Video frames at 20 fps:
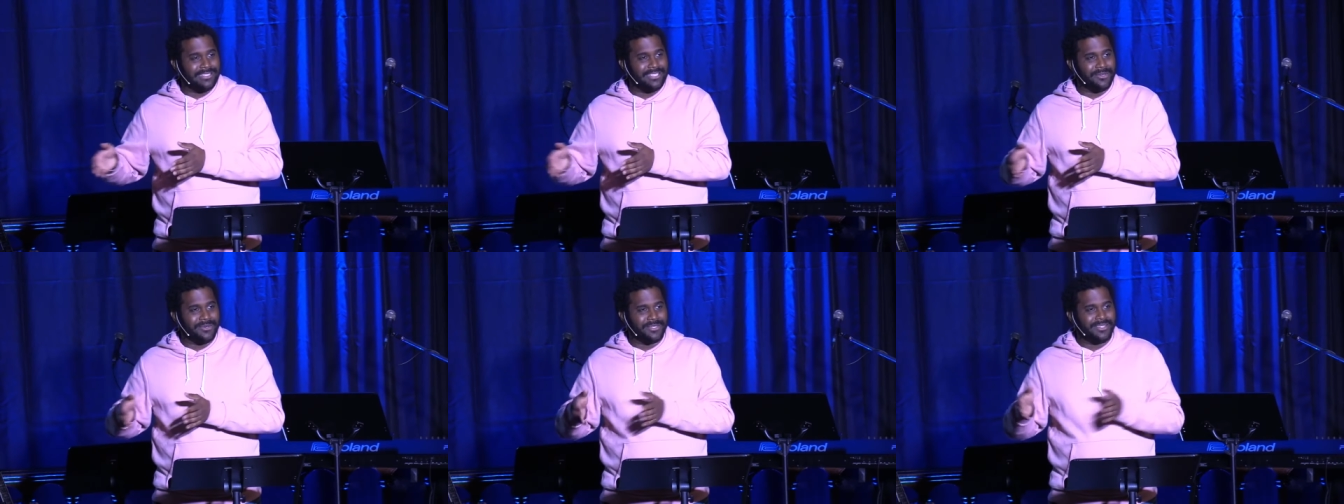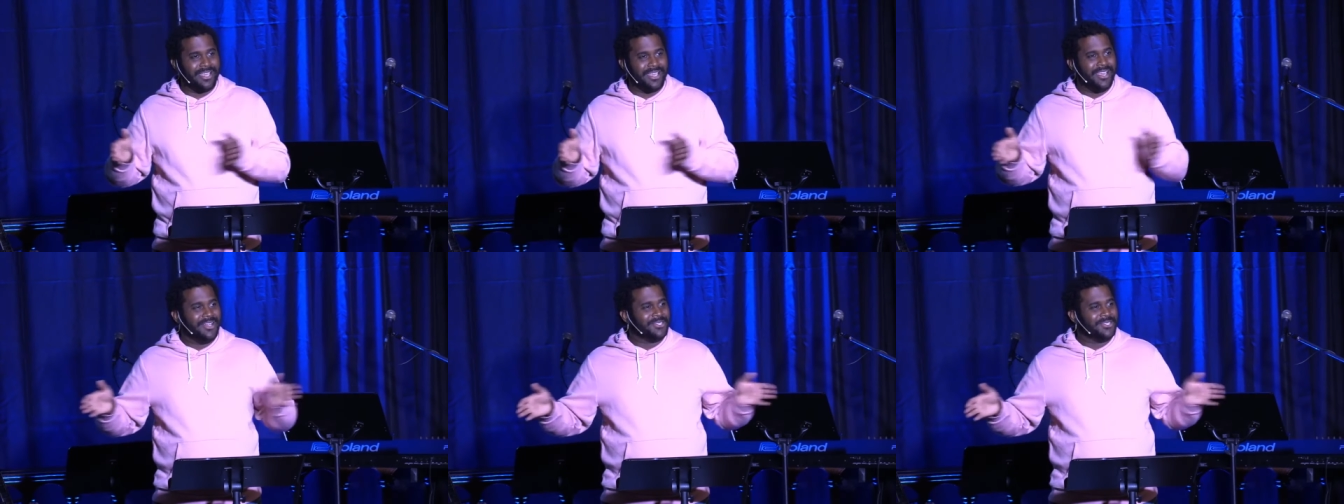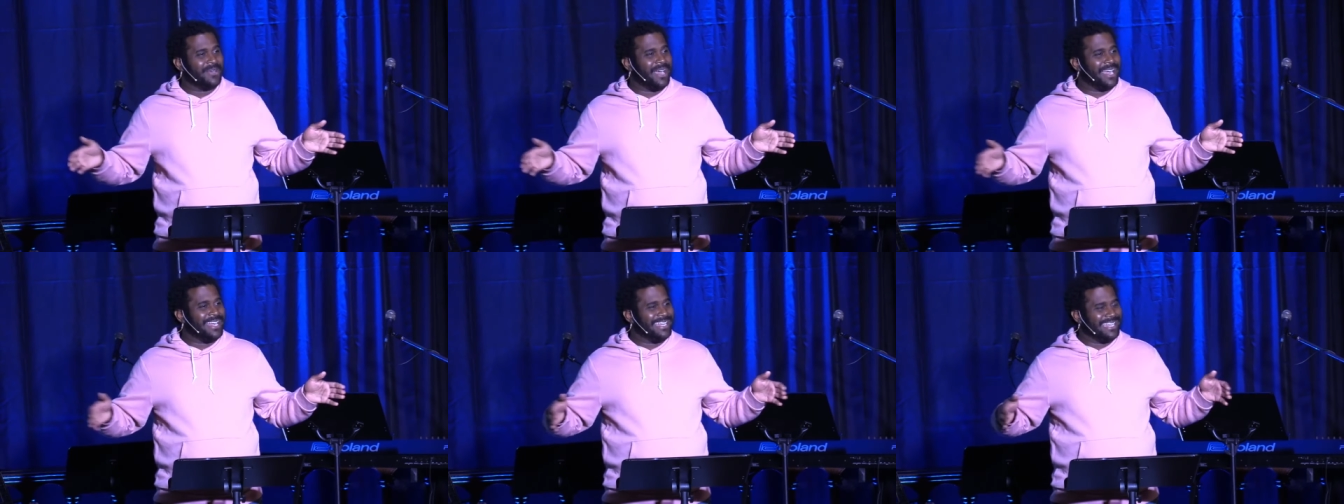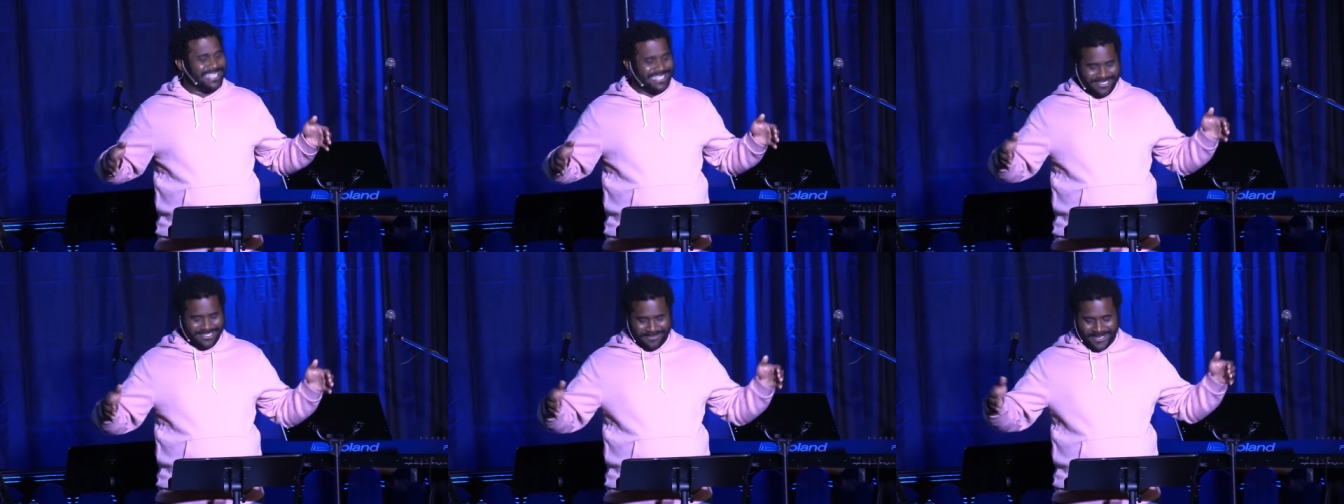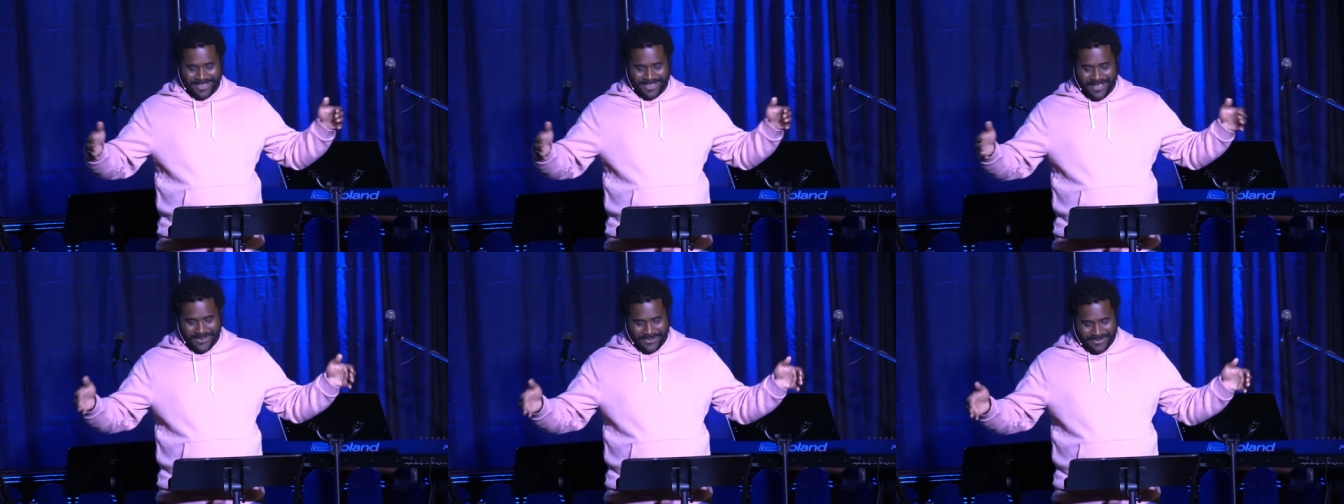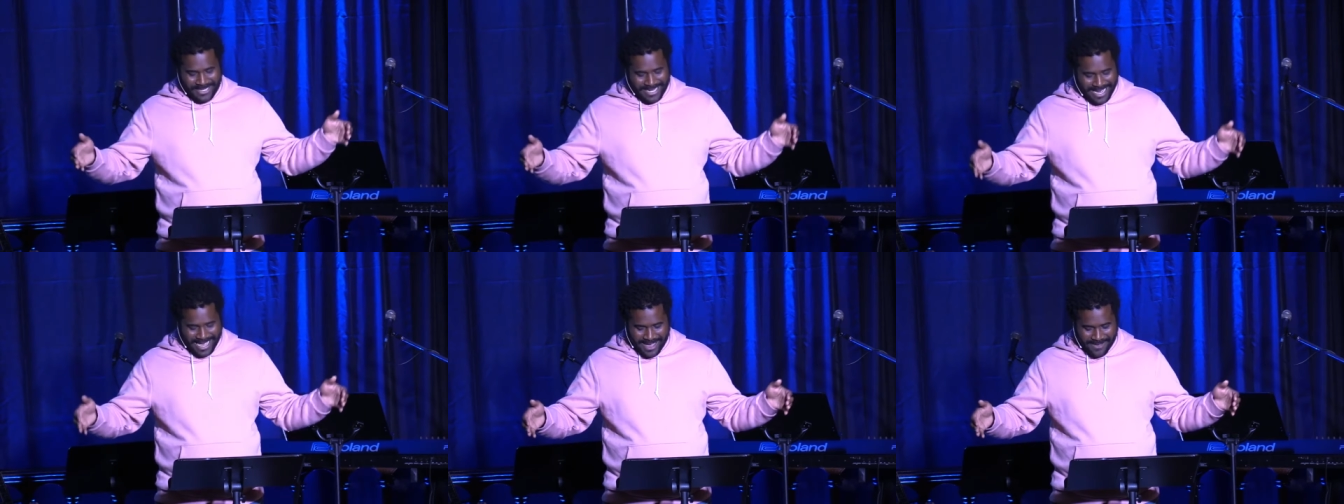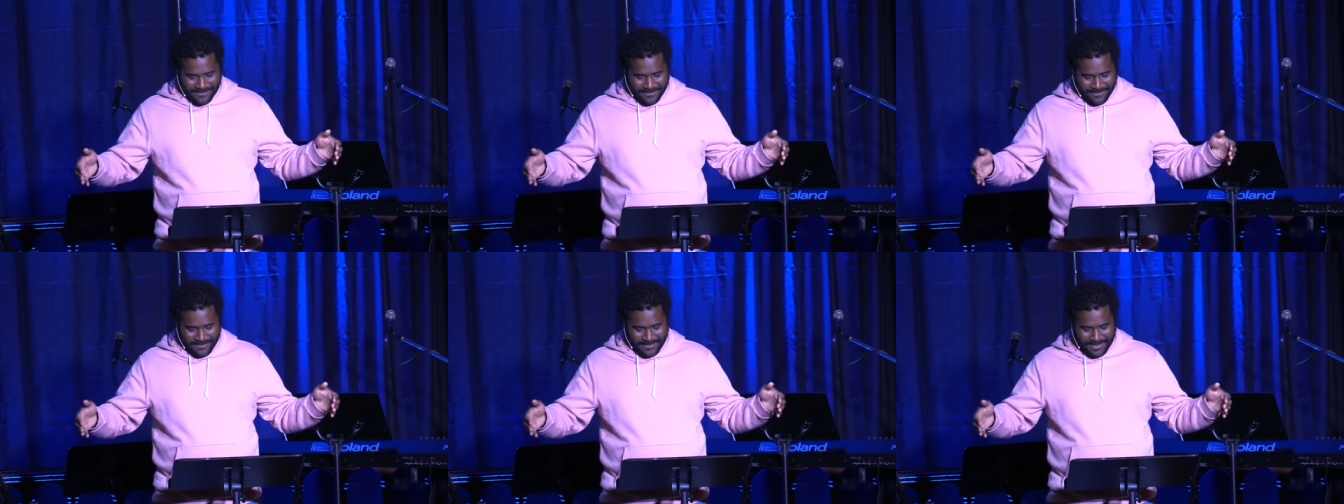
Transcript: He was trying to get some alone time.